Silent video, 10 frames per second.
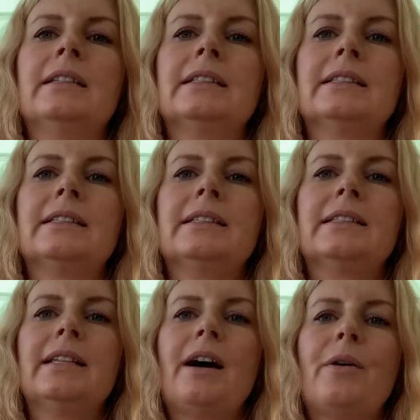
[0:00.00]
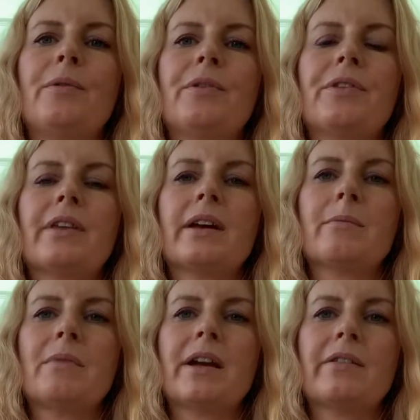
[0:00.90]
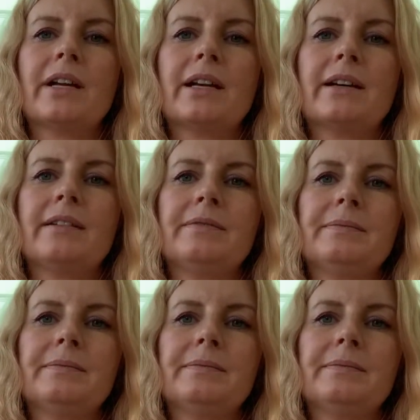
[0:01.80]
South America.